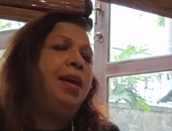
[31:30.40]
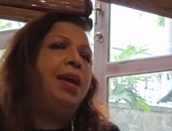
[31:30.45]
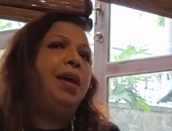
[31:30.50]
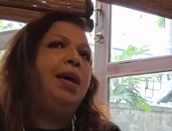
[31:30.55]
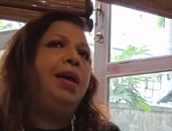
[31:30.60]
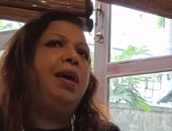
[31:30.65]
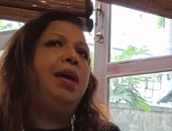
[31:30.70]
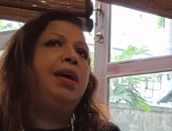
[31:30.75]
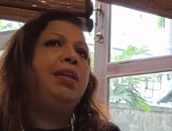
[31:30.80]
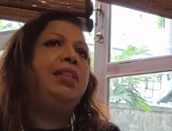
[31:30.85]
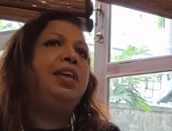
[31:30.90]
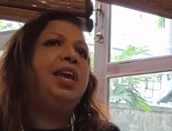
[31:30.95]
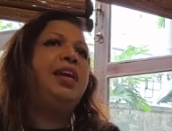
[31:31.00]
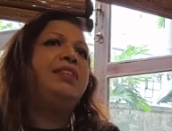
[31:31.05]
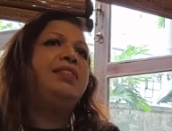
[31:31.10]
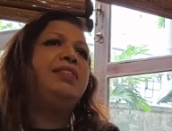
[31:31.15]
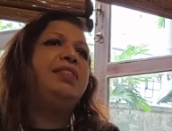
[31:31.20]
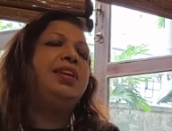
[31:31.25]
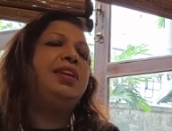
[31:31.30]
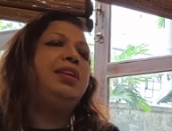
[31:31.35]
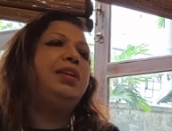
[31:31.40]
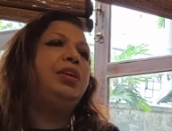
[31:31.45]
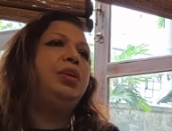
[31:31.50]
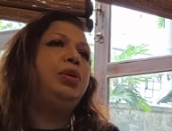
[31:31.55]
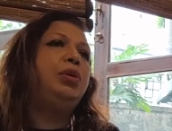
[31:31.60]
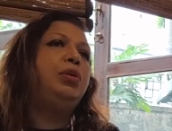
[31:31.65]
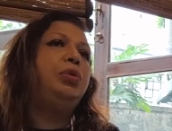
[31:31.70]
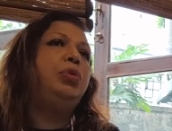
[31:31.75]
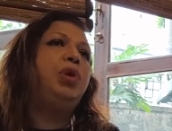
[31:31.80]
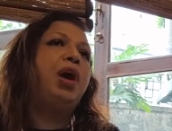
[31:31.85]
Uh, they had said,
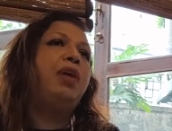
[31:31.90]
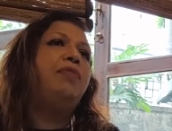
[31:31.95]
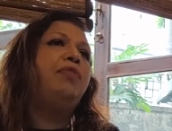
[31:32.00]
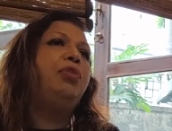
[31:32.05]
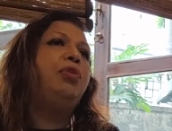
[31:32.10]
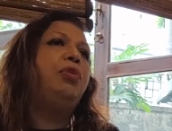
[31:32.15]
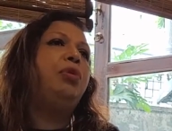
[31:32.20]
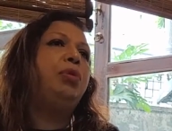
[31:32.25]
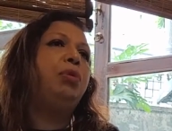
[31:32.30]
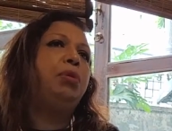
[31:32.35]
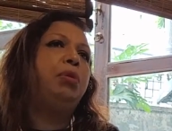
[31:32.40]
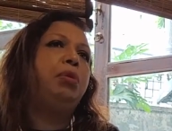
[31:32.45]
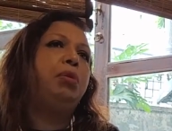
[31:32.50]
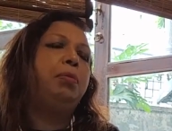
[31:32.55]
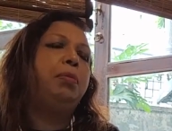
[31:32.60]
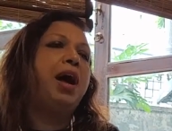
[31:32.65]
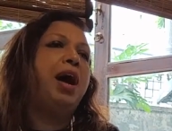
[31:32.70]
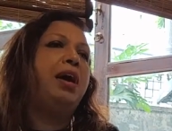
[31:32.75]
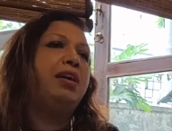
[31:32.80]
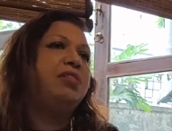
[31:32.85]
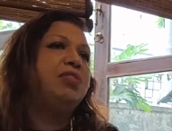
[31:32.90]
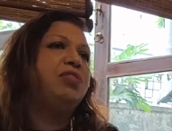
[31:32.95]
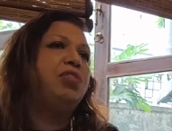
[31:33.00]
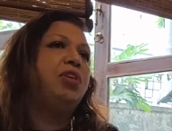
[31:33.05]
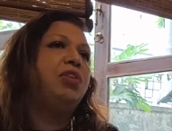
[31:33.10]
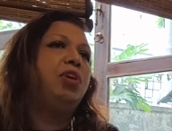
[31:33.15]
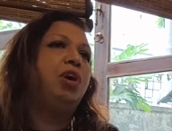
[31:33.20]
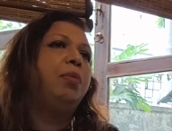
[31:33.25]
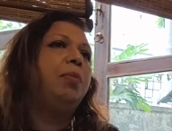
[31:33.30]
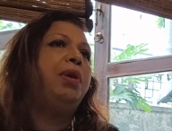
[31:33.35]
you have no marks
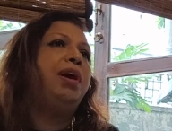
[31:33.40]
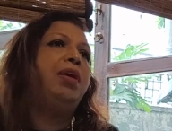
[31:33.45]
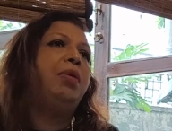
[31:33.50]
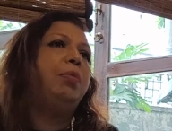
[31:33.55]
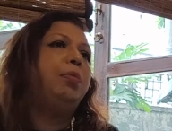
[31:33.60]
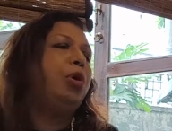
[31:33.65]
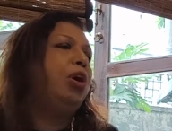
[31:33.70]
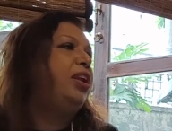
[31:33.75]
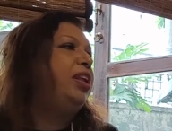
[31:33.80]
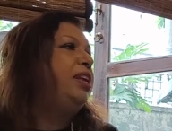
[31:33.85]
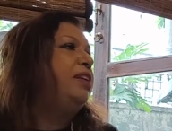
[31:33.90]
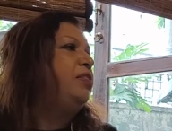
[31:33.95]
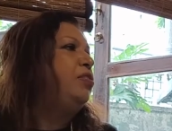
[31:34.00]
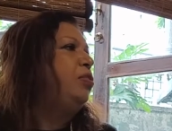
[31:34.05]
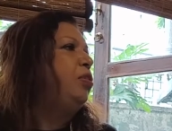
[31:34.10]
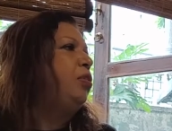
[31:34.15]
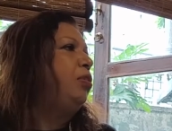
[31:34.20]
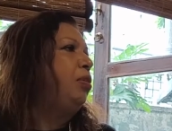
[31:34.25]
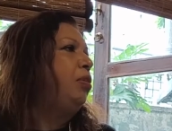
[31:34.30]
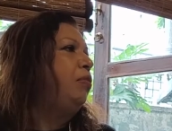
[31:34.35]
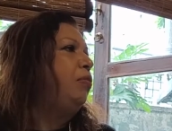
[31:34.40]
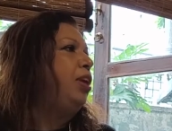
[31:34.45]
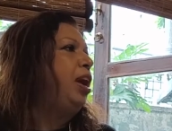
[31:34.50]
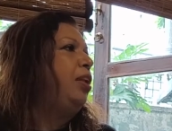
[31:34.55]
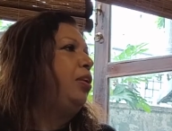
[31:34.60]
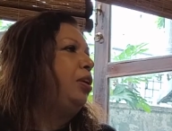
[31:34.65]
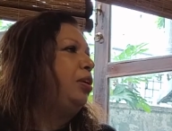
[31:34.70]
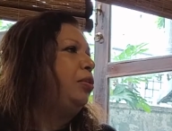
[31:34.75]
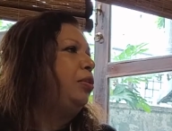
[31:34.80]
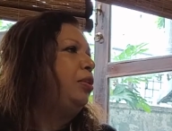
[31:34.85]
on your body, so we
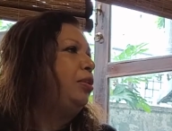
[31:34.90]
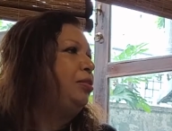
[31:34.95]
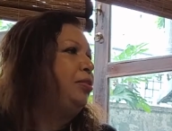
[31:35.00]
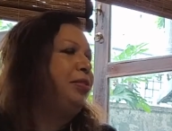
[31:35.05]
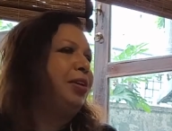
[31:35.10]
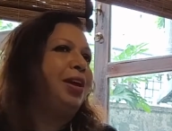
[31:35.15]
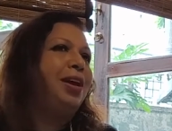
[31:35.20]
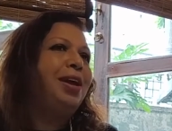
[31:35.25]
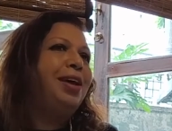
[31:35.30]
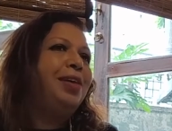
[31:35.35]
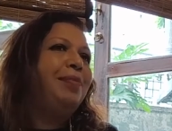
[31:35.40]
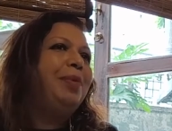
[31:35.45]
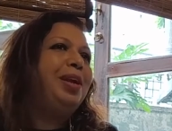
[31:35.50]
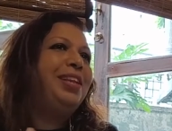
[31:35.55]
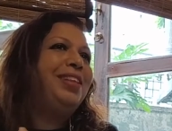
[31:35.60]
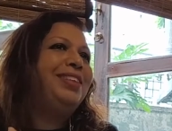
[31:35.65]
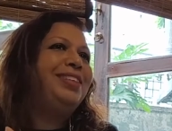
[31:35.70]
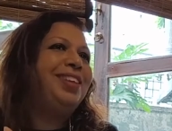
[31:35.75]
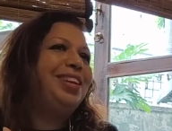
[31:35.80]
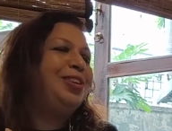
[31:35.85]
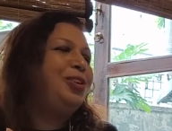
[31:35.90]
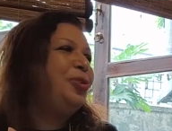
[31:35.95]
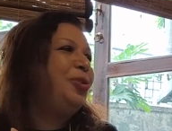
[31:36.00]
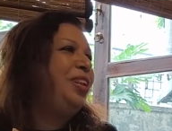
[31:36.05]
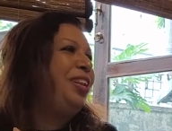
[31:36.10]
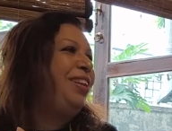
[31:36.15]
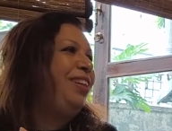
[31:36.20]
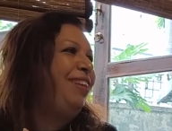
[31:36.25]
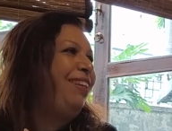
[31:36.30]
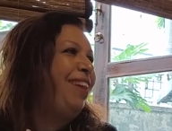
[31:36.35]
are not going to. But the
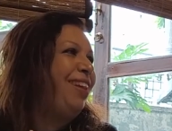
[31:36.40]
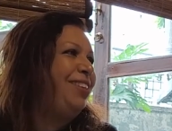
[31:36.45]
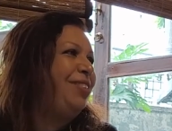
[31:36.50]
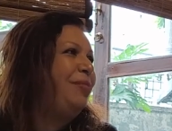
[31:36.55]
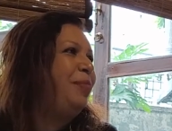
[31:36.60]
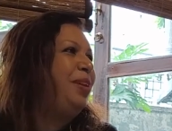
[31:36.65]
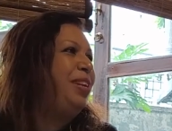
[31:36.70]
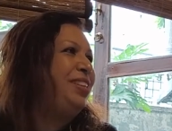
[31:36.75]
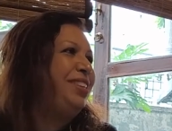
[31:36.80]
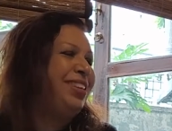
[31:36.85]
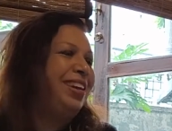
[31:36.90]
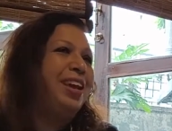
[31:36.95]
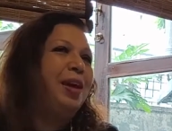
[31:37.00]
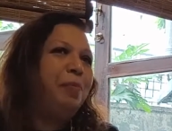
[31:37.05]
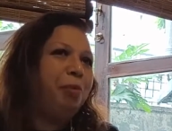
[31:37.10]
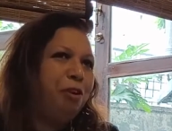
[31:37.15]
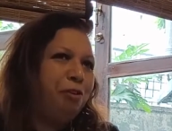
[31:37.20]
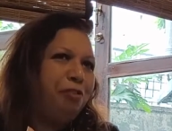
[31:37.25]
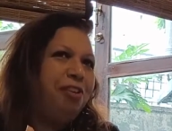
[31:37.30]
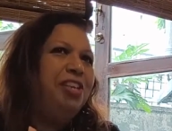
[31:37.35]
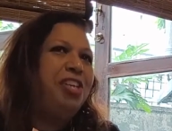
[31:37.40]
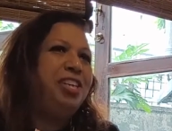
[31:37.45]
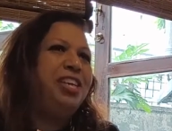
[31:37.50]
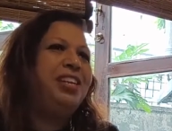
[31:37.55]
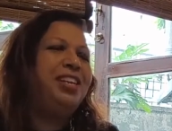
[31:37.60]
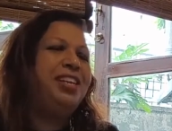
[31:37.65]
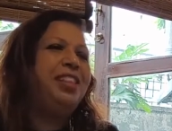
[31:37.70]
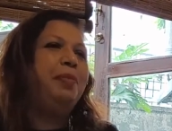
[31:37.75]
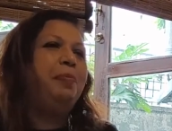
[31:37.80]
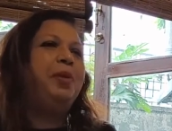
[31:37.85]
sexual harassment
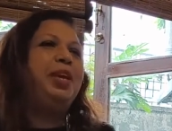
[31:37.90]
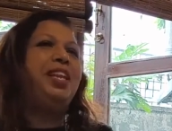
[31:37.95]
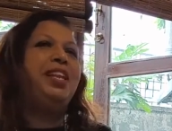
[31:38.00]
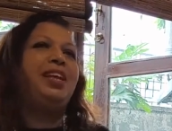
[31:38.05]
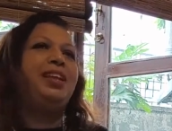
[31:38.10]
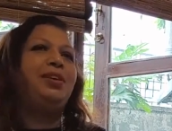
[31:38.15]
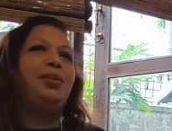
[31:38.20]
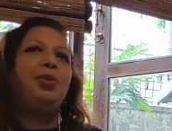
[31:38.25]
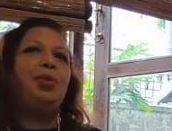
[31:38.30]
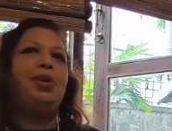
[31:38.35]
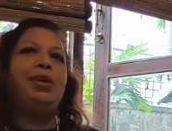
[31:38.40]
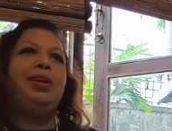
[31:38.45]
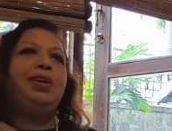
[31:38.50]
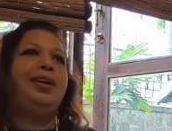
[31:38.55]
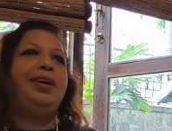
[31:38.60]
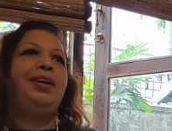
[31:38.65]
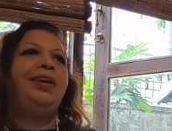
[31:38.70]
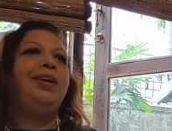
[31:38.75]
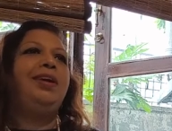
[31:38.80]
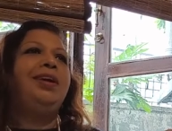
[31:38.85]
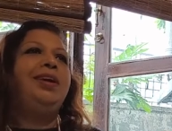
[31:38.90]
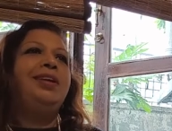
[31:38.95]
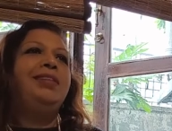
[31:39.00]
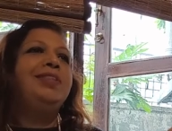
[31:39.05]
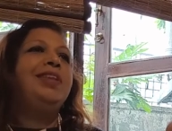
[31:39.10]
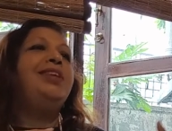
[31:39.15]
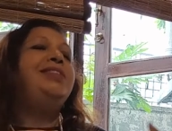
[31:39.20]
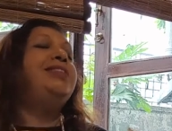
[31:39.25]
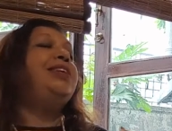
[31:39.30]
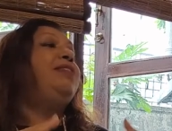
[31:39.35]
provision in the penal code uh,
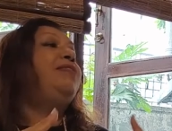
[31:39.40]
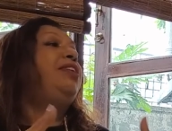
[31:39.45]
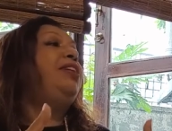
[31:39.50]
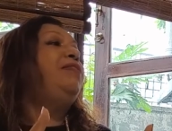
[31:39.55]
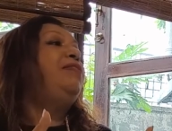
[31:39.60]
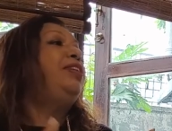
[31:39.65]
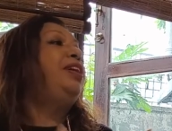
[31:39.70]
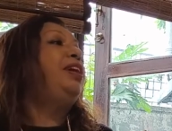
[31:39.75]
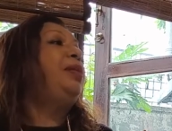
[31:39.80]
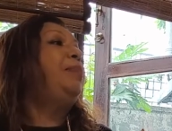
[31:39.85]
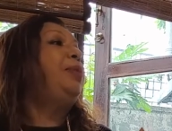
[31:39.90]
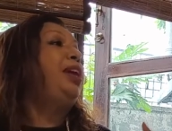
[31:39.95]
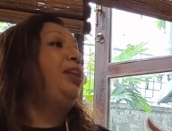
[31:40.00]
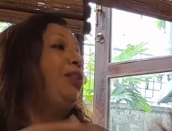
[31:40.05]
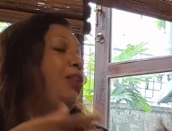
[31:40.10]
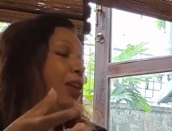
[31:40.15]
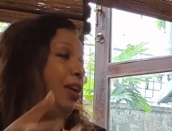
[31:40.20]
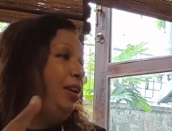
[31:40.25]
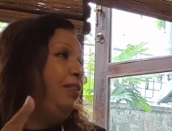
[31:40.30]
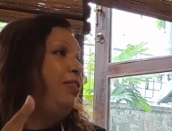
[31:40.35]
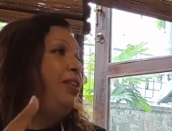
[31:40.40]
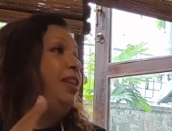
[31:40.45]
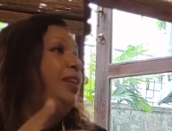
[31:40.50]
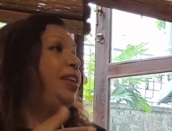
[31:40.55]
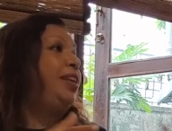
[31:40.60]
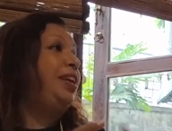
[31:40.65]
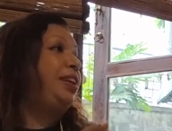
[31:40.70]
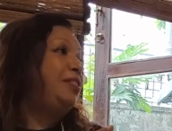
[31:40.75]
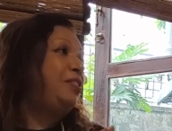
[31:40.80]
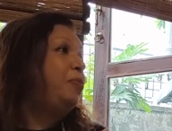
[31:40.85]
says even verbal or even a
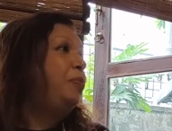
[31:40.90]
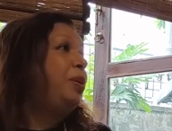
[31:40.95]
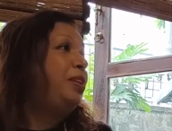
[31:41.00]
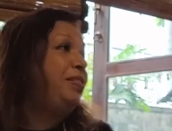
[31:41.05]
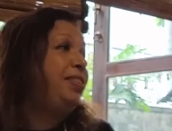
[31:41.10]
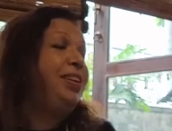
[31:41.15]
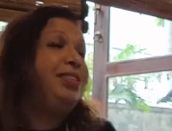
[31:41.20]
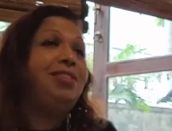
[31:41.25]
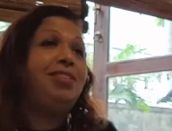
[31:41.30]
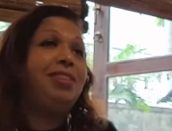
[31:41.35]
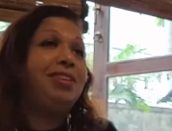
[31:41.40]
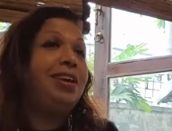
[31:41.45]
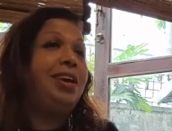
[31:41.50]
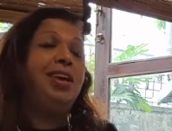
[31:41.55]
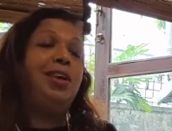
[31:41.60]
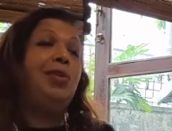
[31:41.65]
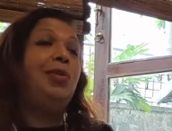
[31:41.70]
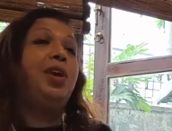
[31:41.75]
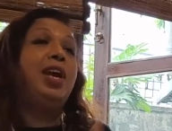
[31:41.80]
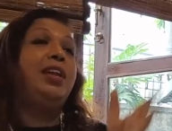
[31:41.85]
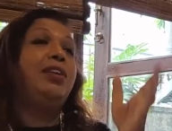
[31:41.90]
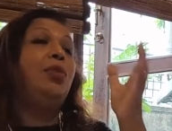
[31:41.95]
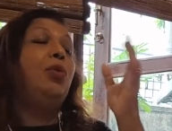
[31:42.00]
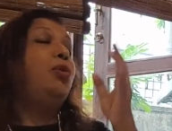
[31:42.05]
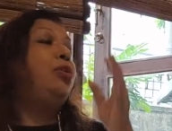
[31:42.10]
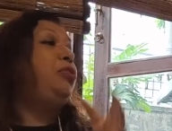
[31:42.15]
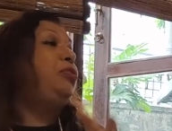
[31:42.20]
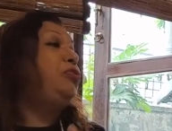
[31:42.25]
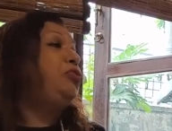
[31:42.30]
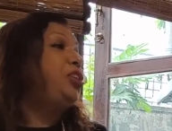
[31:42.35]
text message, you can
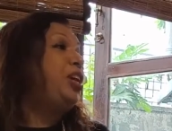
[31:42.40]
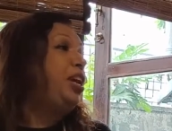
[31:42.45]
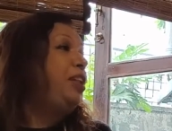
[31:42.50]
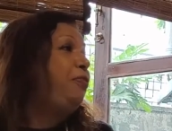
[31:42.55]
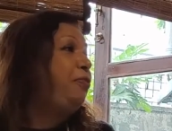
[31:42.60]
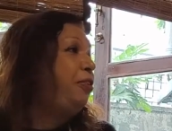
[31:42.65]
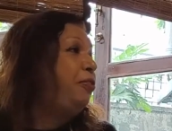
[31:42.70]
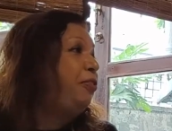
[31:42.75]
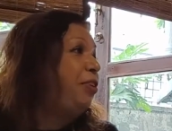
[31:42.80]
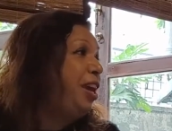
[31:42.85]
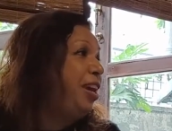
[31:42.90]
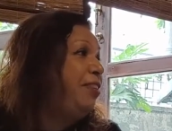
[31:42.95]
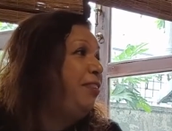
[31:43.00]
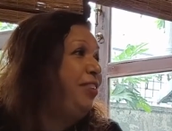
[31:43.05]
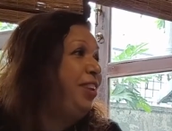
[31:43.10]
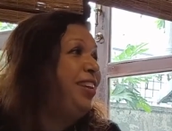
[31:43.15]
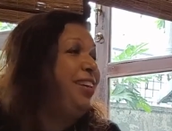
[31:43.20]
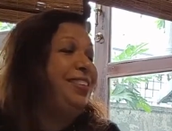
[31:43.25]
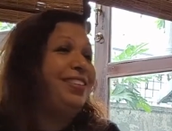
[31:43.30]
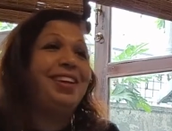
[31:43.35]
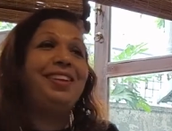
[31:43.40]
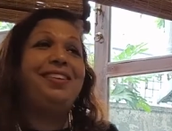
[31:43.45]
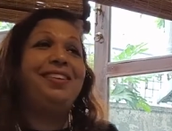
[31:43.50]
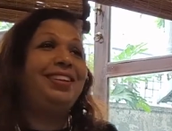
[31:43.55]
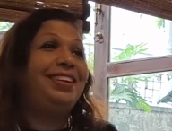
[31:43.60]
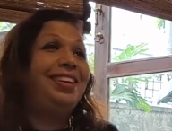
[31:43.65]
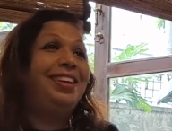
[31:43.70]
go to jail for five years and